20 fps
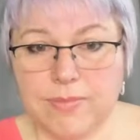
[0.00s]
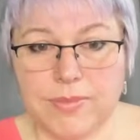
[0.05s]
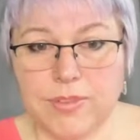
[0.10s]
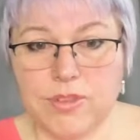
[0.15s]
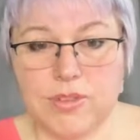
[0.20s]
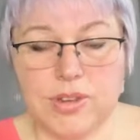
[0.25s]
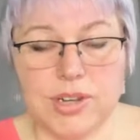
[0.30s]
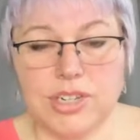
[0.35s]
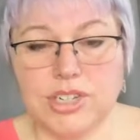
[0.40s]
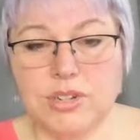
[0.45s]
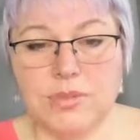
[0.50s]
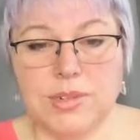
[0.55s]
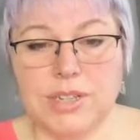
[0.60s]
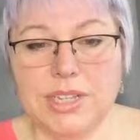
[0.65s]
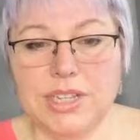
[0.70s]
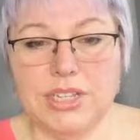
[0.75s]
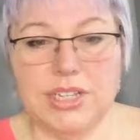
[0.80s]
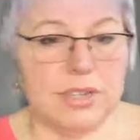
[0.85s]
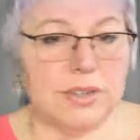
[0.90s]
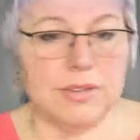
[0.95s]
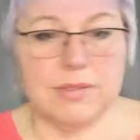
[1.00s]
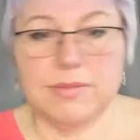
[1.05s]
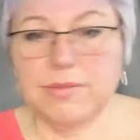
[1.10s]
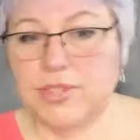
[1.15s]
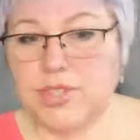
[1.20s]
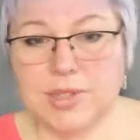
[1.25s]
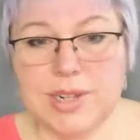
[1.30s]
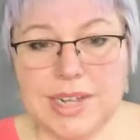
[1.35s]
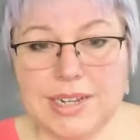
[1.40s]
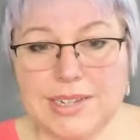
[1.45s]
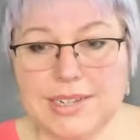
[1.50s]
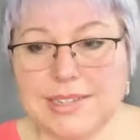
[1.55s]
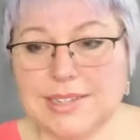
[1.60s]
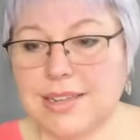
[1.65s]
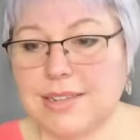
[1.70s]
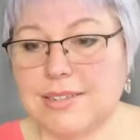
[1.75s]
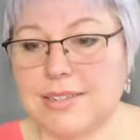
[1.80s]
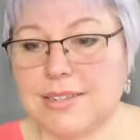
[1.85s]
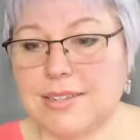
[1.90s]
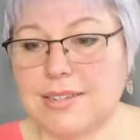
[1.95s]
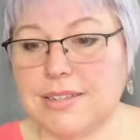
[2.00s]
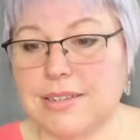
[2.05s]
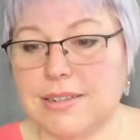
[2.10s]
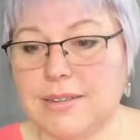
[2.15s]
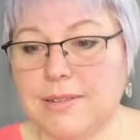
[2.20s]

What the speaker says: Structured religion, do not discuss it.